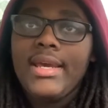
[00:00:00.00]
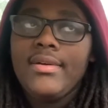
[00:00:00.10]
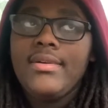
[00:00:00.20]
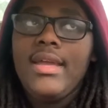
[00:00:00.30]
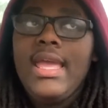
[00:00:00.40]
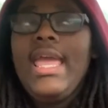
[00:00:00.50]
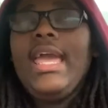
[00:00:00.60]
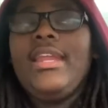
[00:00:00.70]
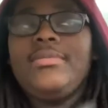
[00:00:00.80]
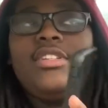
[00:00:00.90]
now.
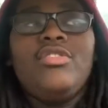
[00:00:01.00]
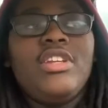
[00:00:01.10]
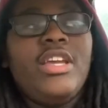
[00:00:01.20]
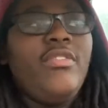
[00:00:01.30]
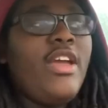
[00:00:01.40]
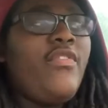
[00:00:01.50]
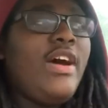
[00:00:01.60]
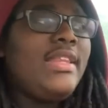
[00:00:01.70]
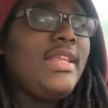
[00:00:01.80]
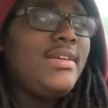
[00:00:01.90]
And I'm still doing a giveaway at
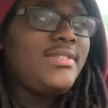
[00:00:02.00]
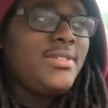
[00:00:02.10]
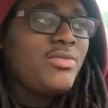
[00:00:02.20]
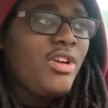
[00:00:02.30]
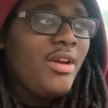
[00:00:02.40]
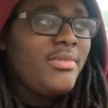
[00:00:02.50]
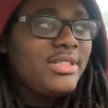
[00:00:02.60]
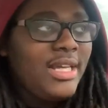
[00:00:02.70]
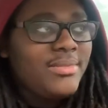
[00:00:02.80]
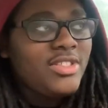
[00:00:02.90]
5,000 subscribers.
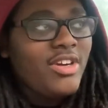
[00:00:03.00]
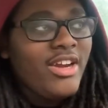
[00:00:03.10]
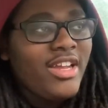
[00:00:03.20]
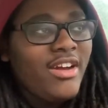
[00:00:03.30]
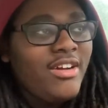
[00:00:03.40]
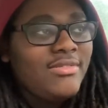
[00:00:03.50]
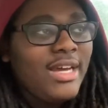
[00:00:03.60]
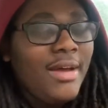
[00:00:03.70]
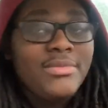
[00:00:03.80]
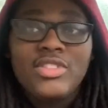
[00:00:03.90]
I'm sorry, y'all.
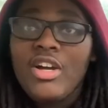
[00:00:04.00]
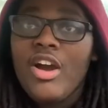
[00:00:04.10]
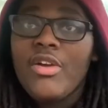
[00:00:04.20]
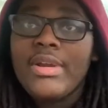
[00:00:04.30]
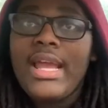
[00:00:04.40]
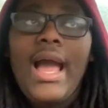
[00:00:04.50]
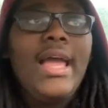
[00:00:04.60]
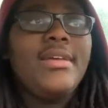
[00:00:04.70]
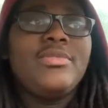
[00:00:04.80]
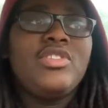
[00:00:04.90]
I'm sorry.
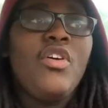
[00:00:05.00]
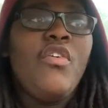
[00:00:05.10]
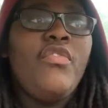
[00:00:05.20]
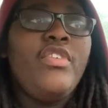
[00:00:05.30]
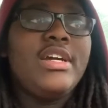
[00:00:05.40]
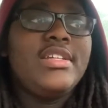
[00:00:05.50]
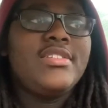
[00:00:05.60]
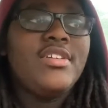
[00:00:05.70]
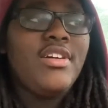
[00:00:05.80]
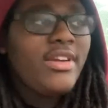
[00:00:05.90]
I am so fucking
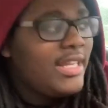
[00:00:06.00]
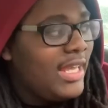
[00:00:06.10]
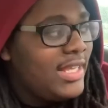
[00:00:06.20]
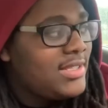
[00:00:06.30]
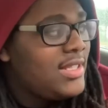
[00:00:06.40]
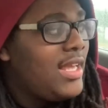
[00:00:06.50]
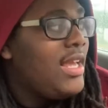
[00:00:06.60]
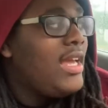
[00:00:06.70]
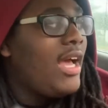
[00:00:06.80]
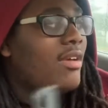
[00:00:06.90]
sorry. Yes.
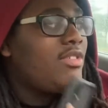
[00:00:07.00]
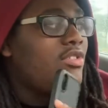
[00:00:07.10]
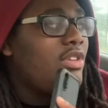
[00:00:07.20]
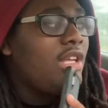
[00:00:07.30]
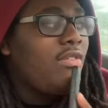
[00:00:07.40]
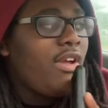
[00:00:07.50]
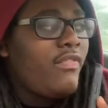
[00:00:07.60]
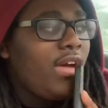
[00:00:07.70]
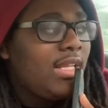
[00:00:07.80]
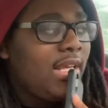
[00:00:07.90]
I'm still doing a giveaway at
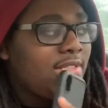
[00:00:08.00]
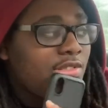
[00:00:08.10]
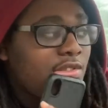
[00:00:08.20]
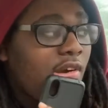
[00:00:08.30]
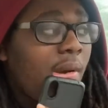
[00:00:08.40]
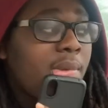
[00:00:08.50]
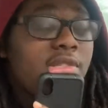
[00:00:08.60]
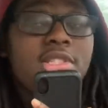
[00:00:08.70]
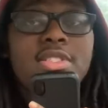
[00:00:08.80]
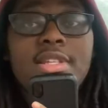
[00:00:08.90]
5,000
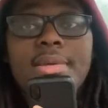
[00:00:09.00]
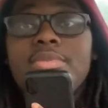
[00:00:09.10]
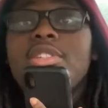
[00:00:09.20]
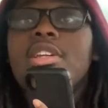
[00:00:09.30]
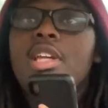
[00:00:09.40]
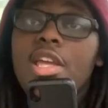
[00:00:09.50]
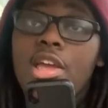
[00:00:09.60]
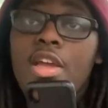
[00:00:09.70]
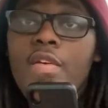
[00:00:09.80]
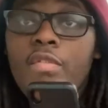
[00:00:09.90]
subscribers. It's the same shit.
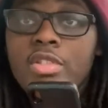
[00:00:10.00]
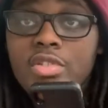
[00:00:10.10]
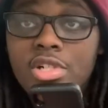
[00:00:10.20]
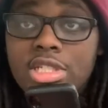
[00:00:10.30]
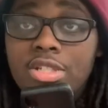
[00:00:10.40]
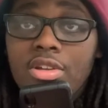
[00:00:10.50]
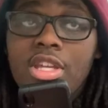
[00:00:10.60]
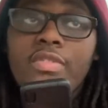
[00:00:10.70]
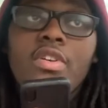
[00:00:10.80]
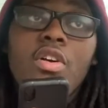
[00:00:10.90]
Victoria's Secret
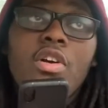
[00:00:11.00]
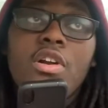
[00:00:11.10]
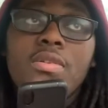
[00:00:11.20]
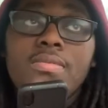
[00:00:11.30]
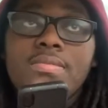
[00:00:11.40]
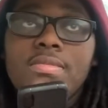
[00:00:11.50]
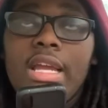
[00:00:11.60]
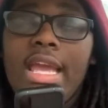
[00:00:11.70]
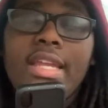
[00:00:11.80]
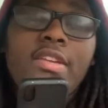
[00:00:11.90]
gift card.
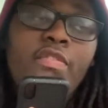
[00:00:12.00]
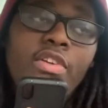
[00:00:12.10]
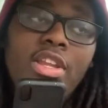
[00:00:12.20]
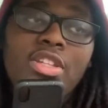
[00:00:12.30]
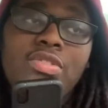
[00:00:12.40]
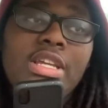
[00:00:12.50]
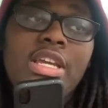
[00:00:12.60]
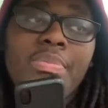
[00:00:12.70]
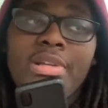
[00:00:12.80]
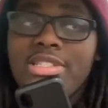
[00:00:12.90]
And the fellas, you
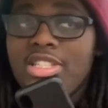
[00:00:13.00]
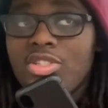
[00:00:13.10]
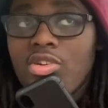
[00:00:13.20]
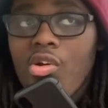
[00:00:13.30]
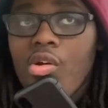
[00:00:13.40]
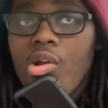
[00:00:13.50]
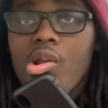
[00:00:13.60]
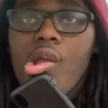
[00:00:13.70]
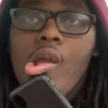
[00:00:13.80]
get a PlayStation card.